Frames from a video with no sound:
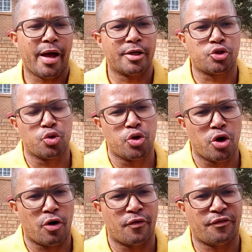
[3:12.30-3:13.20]
to
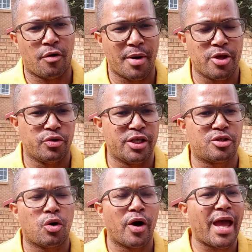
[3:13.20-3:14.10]
your former unit
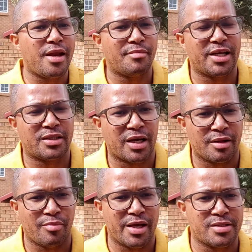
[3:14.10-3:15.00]
or any military
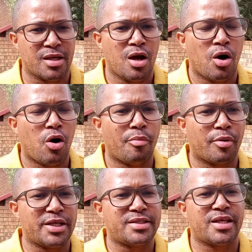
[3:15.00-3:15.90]
base or
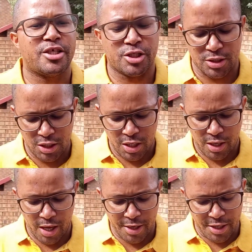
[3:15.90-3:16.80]
police station
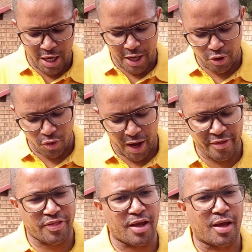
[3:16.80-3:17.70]
near you. I
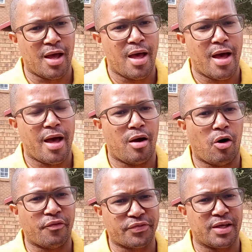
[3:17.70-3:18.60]
think
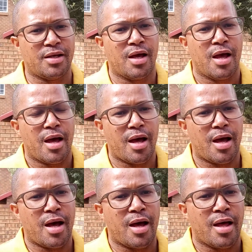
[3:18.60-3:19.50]
often
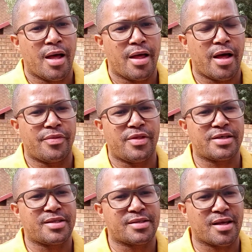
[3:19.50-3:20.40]

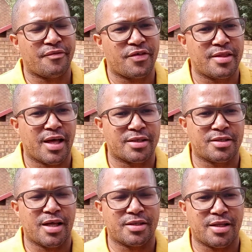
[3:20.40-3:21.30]
this is something
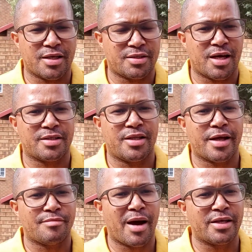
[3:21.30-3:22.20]
that
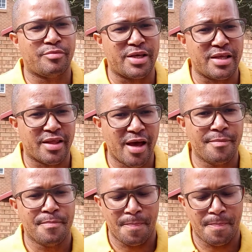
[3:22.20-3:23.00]
might be there,